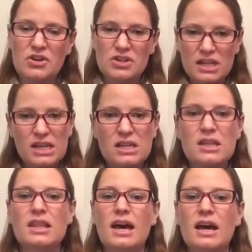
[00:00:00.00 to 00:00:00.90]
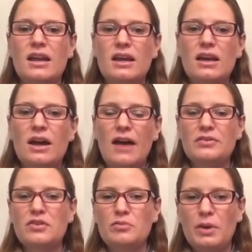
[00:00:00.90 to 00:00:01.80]
understanding that
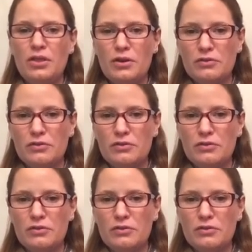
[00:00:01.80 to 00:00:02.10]
after you've been there